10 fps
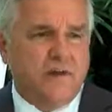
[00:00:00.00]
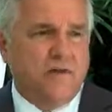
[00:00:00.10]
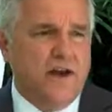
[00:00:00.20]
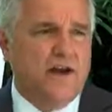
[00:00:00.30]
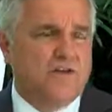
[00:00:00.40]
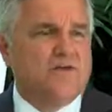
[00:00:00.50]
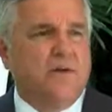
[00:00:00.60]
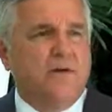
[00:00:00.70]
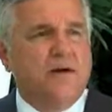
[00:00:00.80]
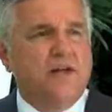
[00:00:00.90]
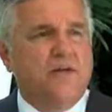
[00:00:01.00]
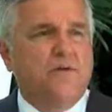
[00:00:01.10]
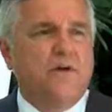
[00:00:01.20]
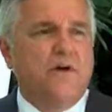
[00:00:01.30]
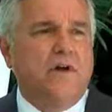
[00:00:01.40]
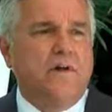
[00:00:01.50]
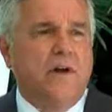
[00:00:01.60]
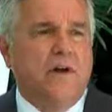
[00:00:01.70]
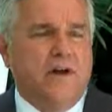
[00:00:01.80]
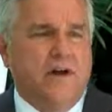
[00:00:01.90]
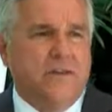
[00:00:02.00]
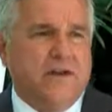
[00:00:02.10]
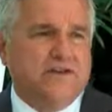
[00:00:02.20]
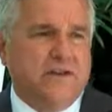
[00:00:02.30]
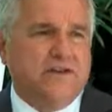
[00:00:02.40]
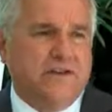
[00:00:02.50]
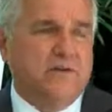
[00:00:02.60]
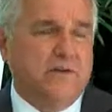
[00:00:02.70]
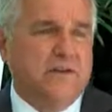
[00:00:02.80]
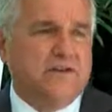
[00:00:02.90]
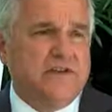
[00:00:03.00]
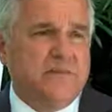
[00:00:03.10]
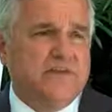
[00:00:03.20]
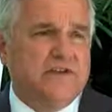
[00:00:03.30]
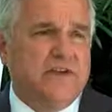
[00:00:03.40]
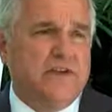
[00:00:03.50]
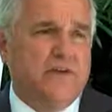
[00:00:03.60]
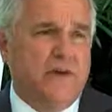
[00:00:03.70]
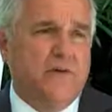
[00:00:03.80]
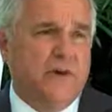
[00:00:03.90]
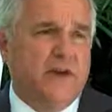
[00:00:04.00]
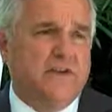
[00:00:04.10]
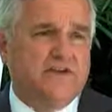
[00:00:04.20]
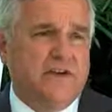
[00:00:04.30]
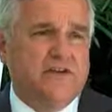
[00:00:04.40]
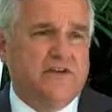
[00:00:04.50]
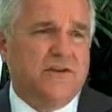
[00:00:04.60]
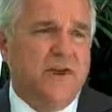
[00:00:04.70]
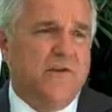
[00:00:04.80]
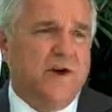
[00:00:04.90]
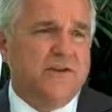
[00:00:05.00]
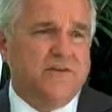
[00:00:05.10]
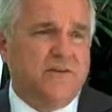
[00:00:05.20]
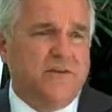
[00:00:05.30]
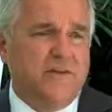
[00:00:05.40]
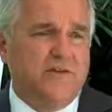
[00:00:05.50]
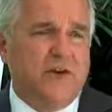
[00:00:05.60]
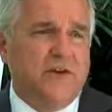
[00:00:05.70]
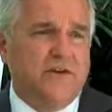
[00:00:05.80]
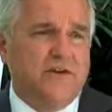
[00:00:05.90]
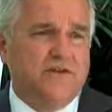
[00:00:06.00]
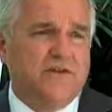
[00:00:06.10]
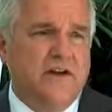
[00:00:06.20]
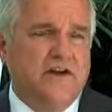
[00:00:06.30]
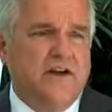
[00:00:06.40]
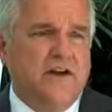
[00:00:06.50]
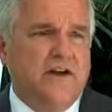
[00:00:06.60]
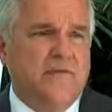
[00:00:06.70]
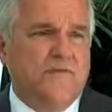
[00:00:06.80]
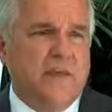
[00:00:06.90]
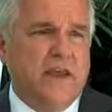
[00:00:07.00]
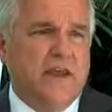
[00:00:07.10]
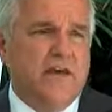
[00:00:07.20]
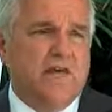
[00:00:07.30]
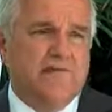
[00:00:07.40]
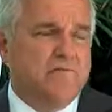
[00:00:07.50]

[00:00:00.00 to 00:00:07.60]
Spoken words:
The writing is already on the wall based on several things that we're seeing already, such as rising T-bond yields and